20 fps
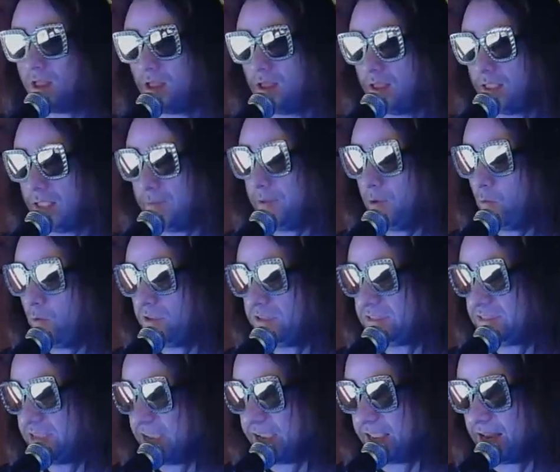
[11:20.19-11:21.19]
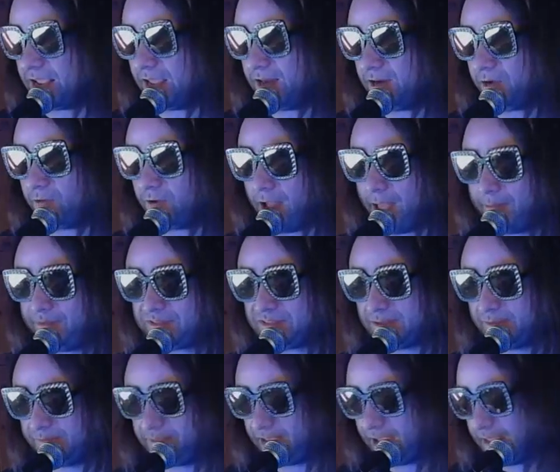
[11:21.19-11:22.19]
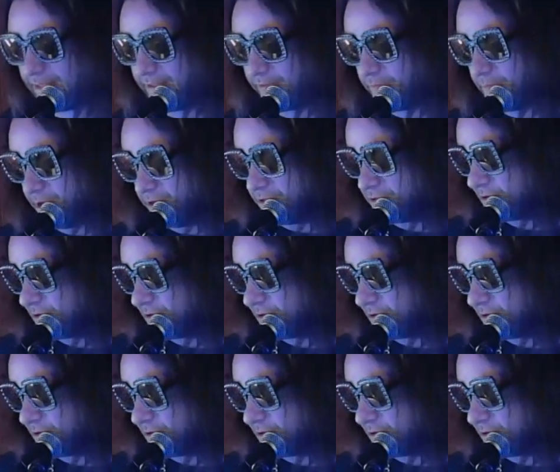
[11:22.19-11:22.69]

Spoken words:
Give me 1 second. I got to grab something. I left my drink